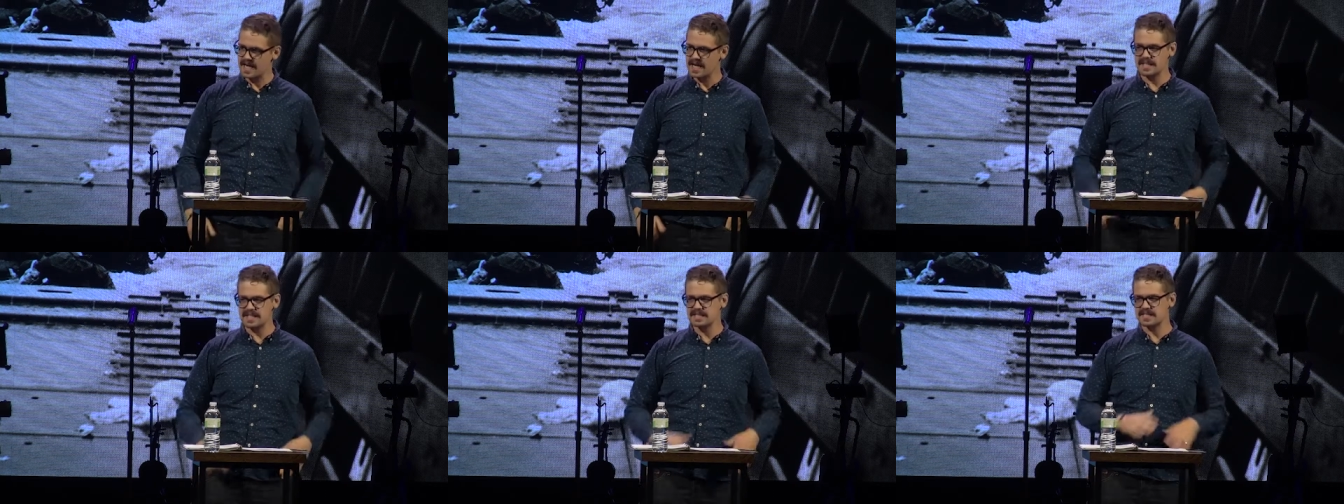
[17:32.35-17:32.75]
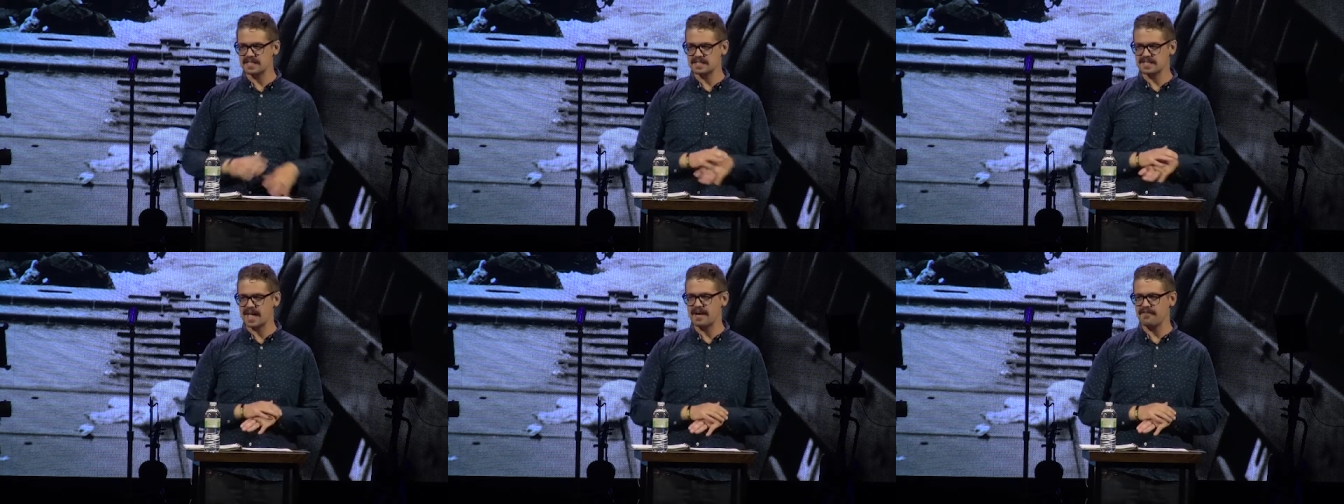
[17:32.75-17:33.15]
And this
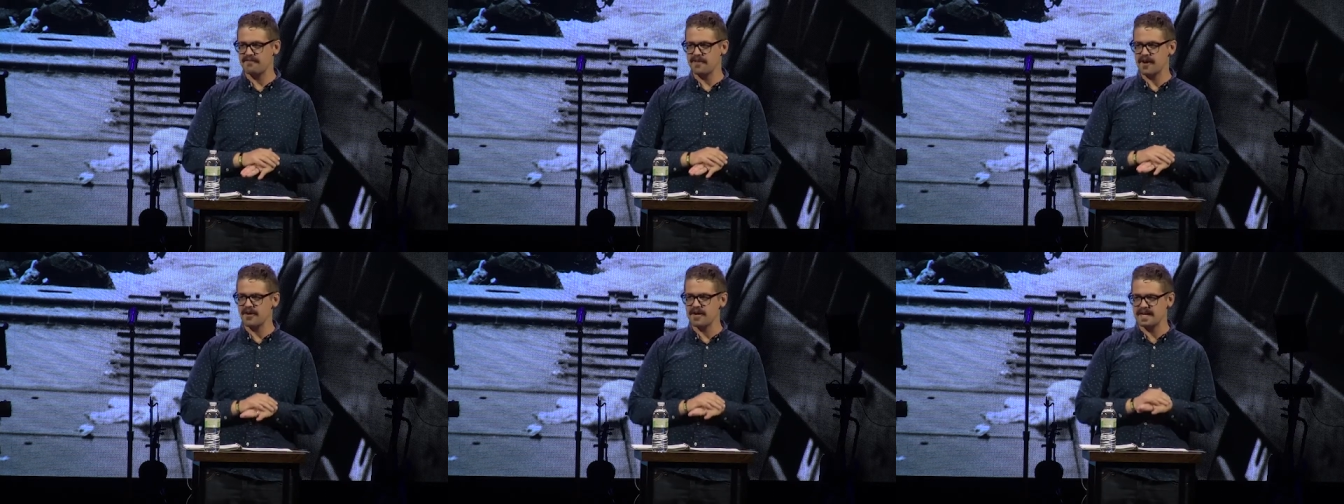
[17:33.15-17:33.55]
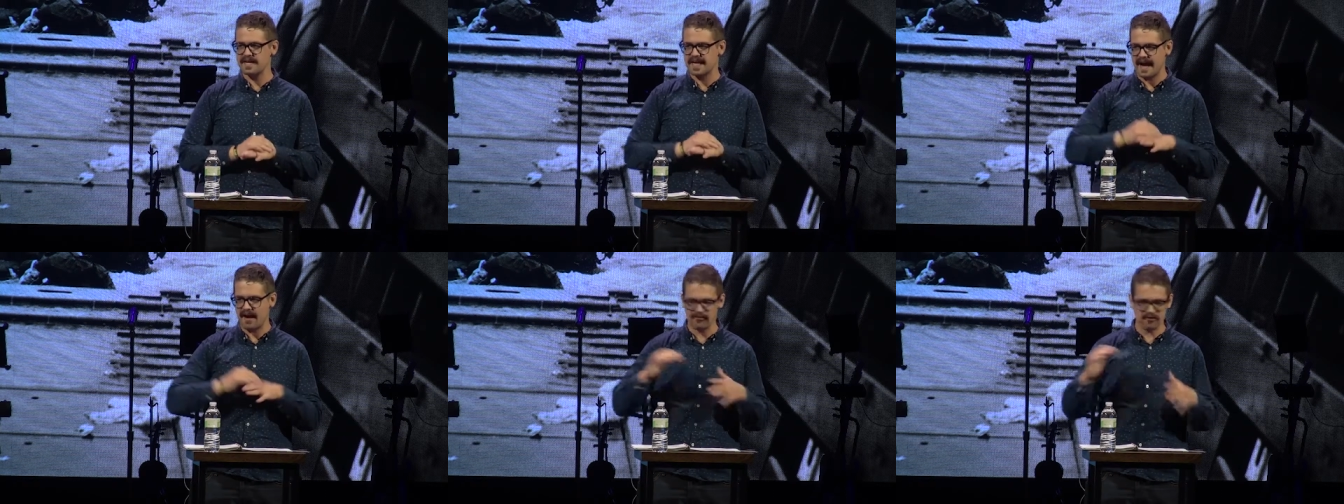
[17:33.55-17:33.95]
is like very
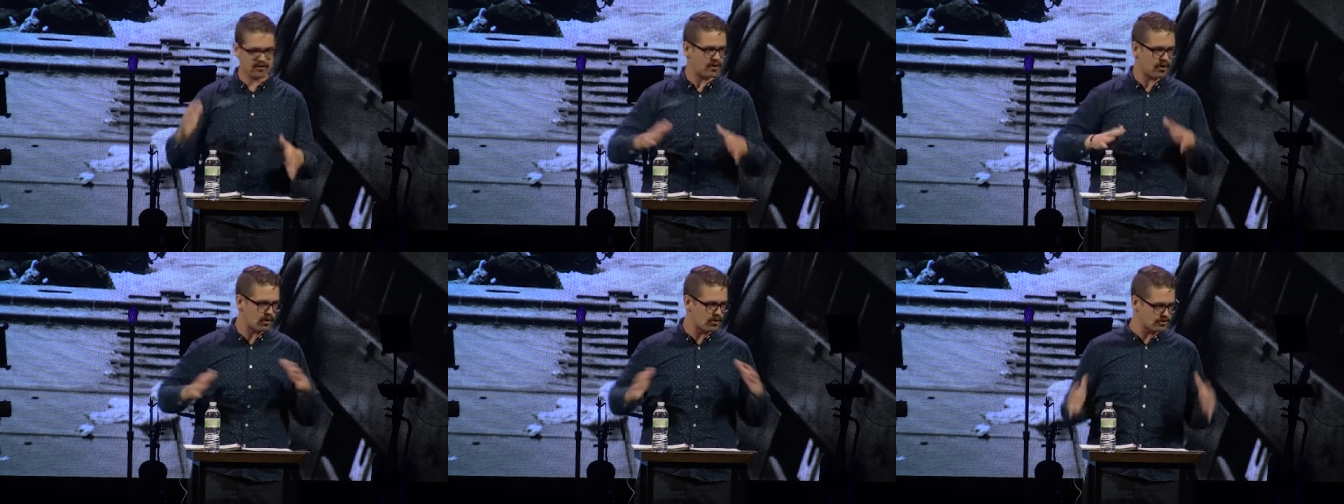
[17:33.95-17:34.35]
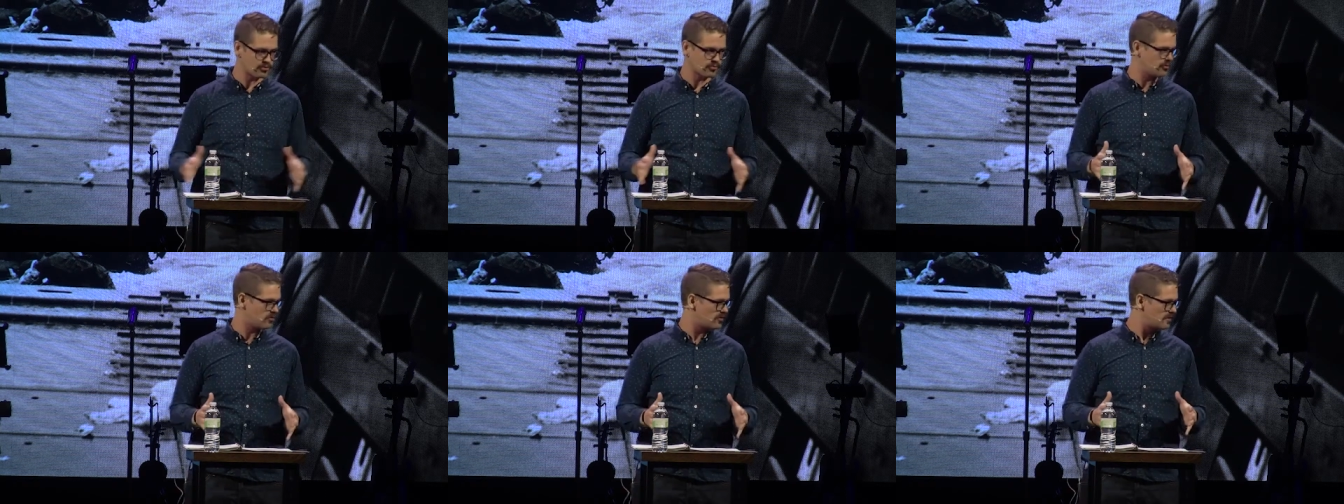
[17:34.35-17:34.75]

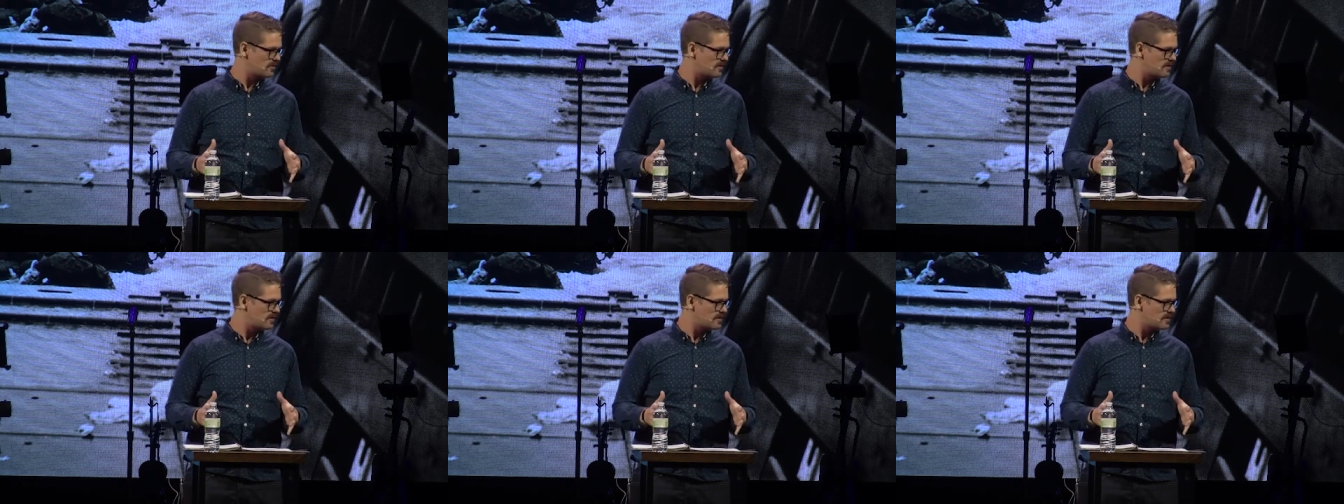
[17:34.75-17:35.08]
countercultural